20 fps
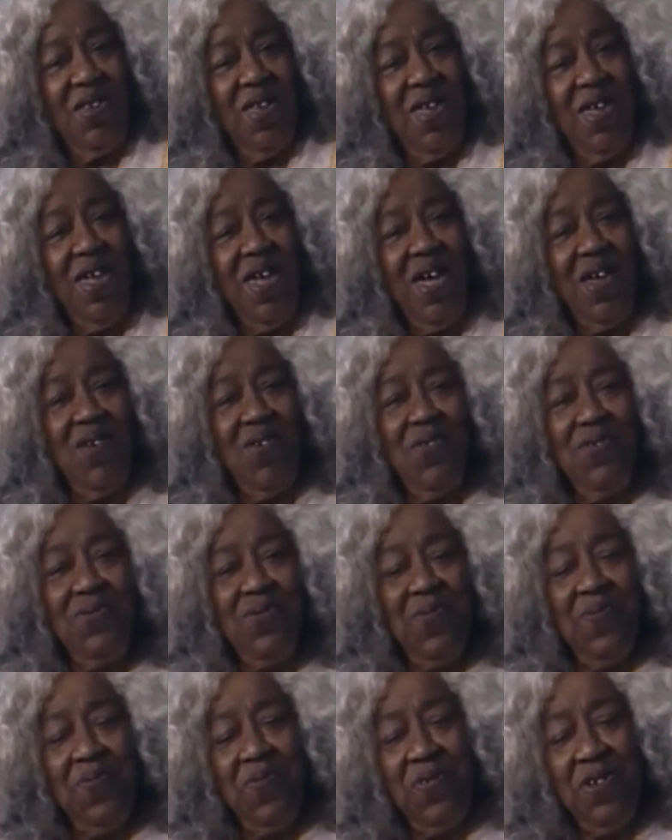They had
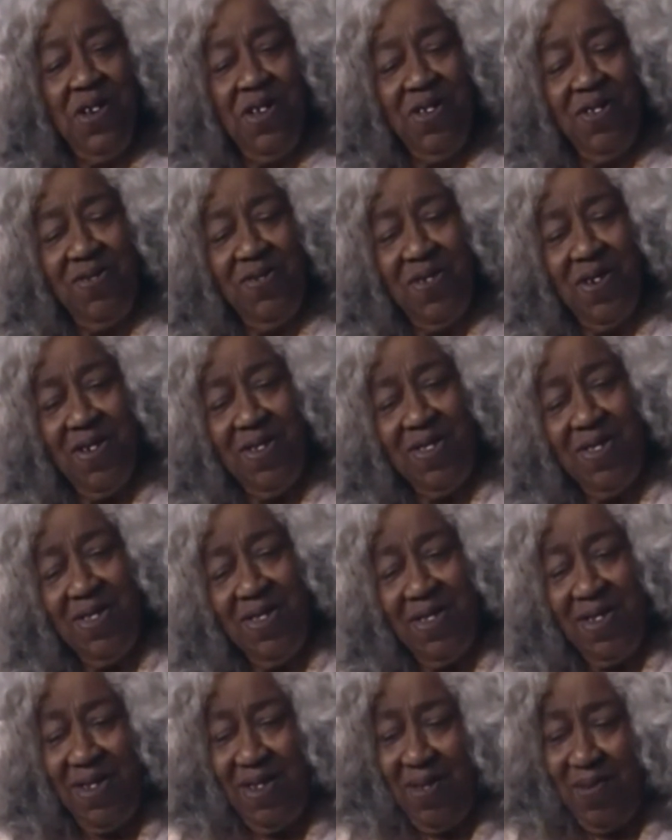on them fringe
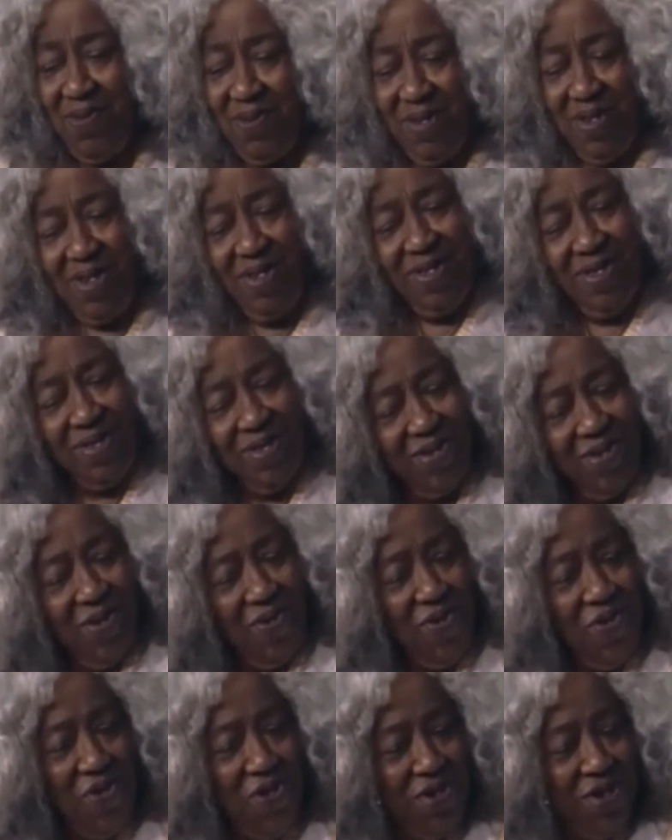dresses, and they was just
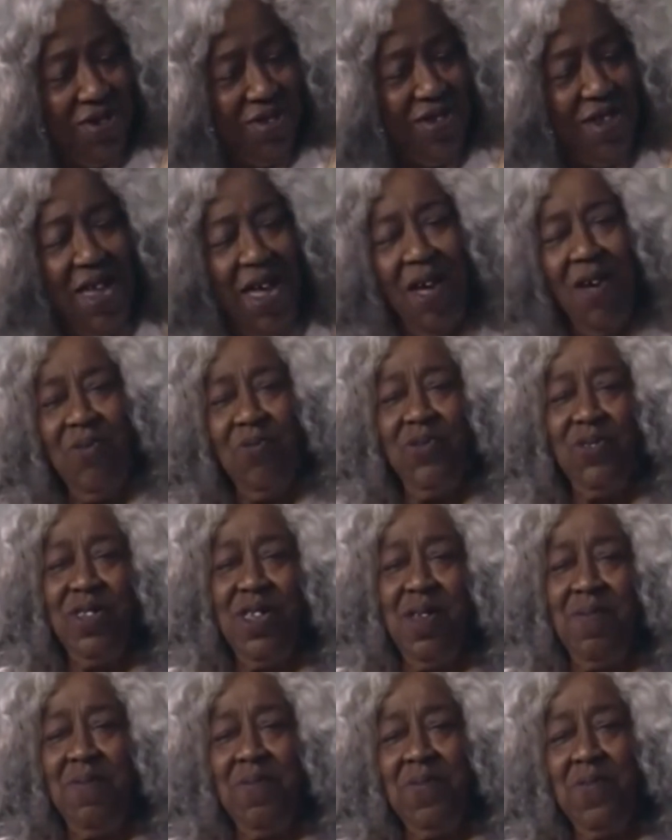going to town
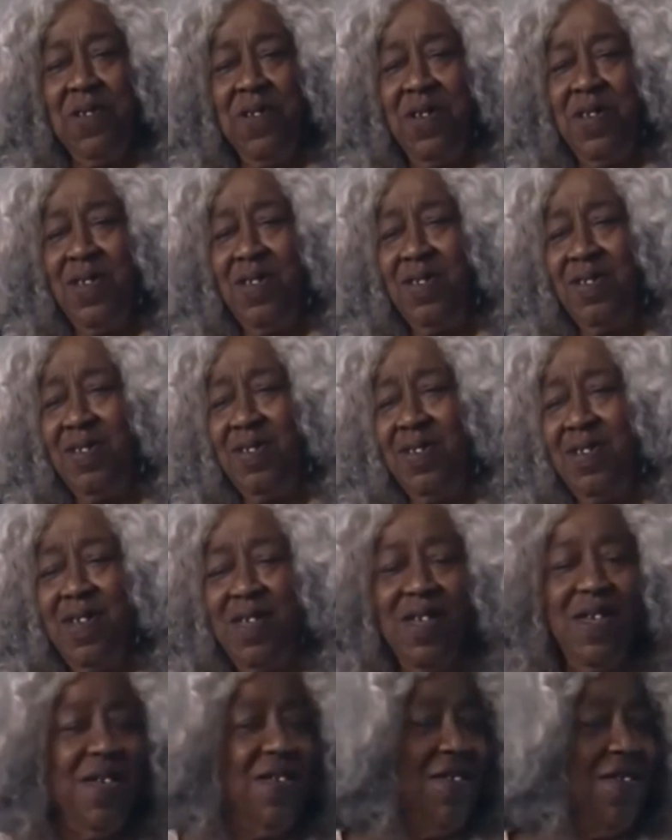with that fringe and
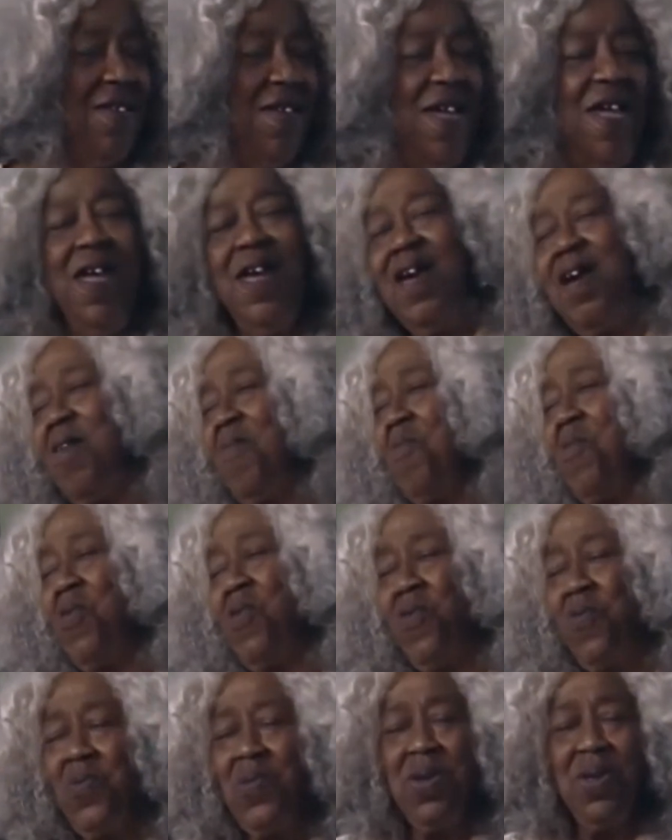the hair
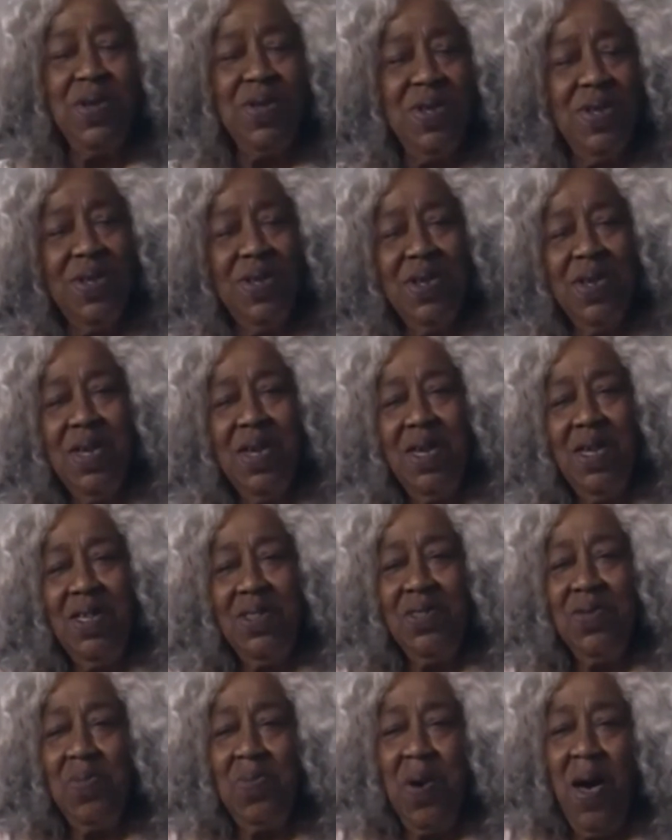movement and
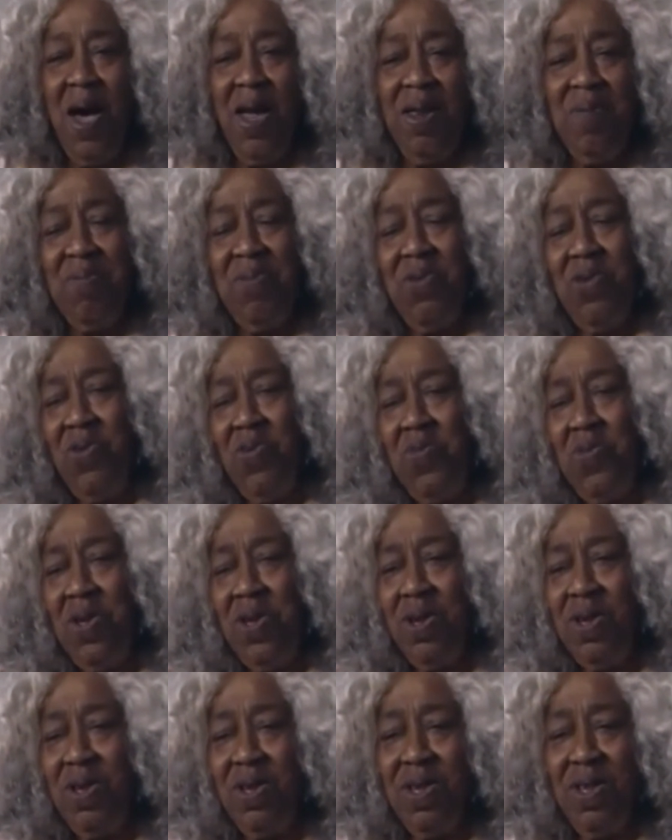the body
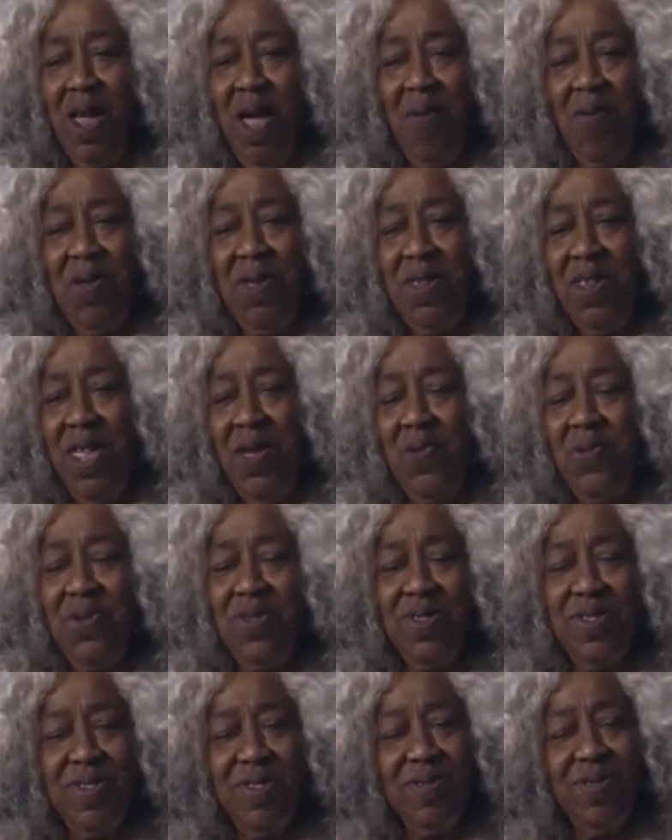movement, and I mean, they
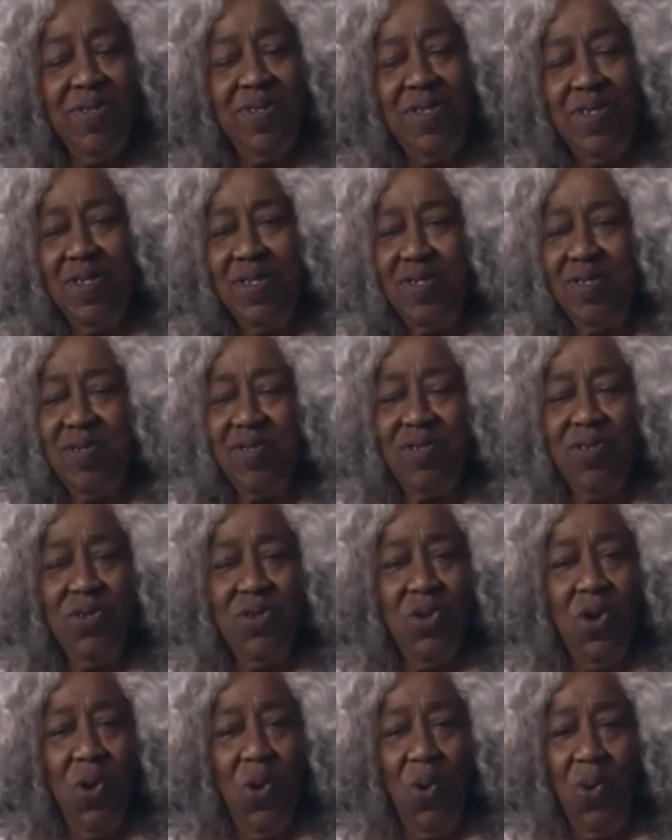was just,
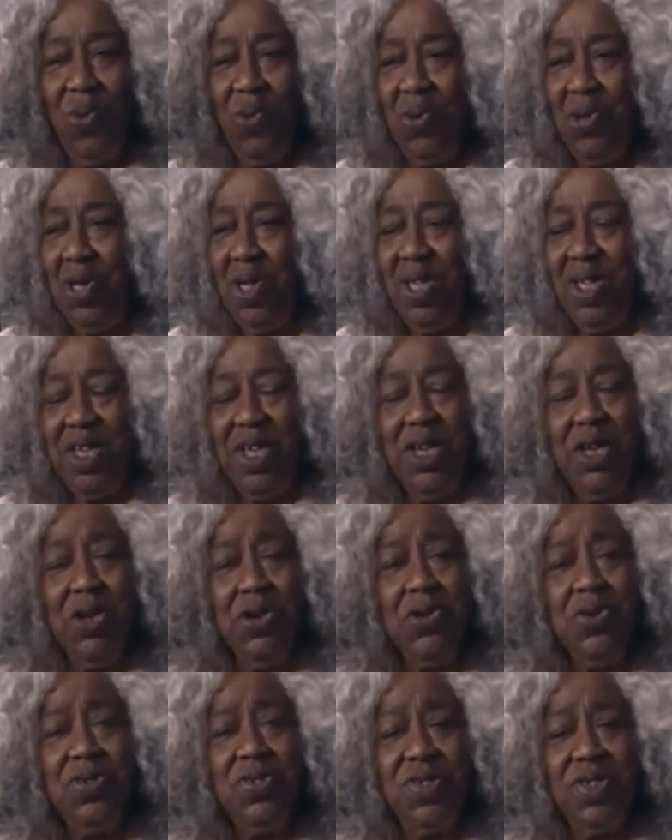you know,
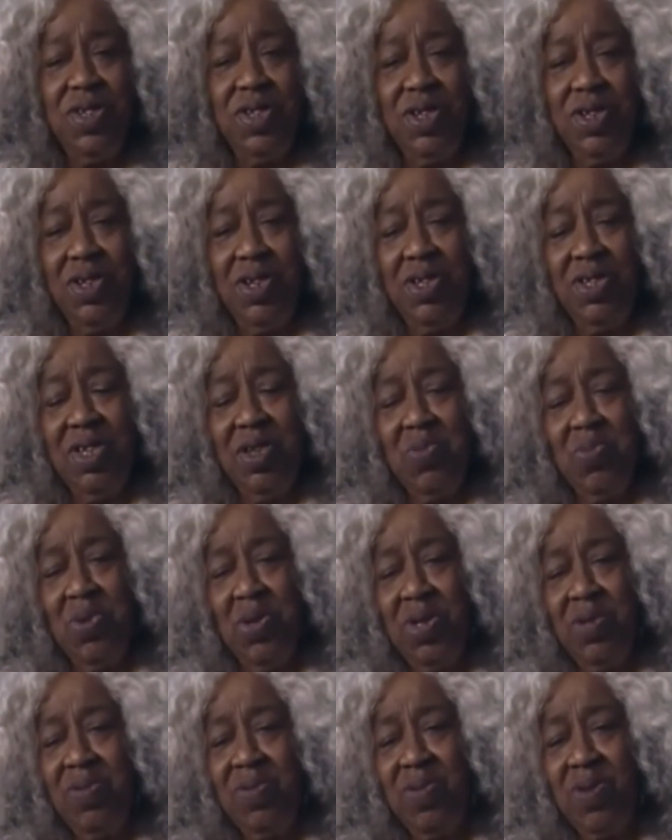energy, nothing
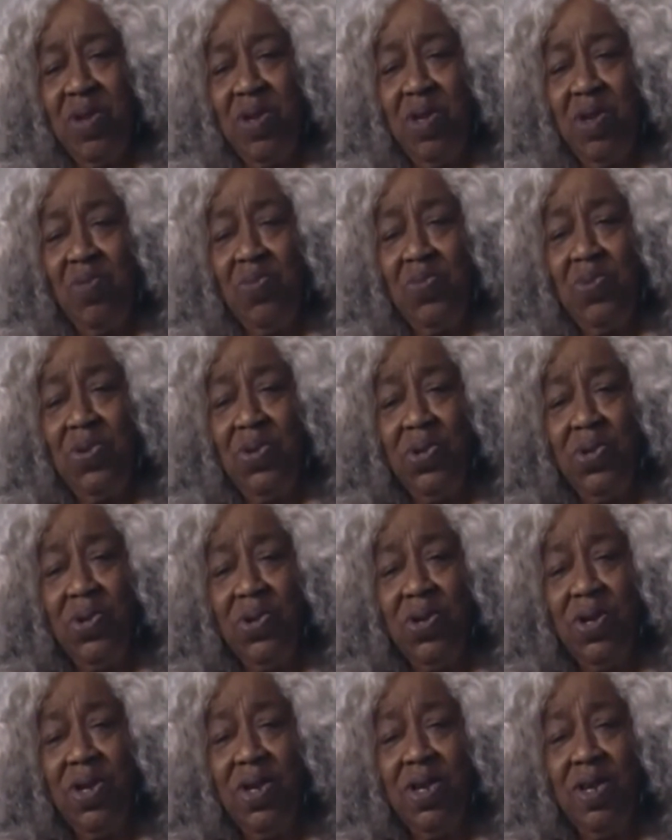but
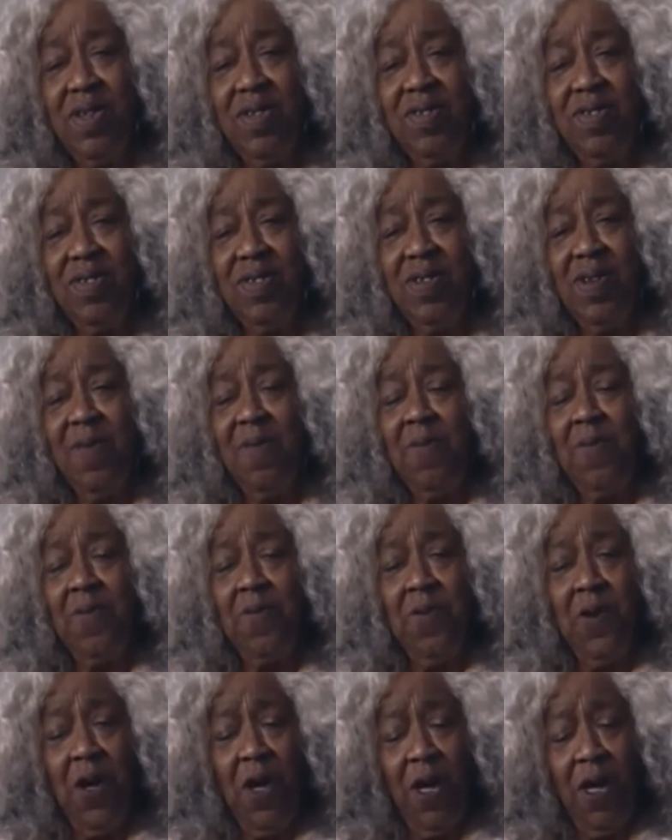pure energy and
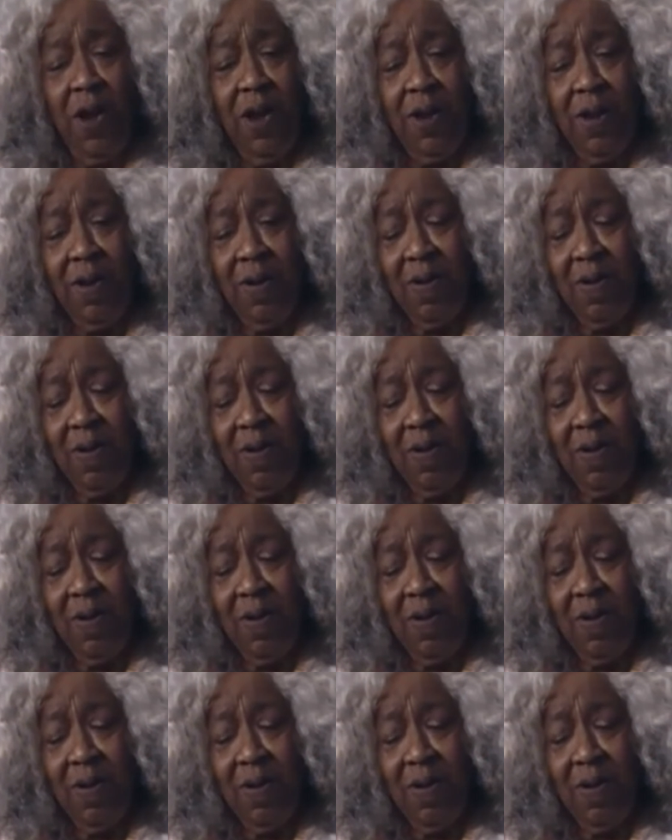fun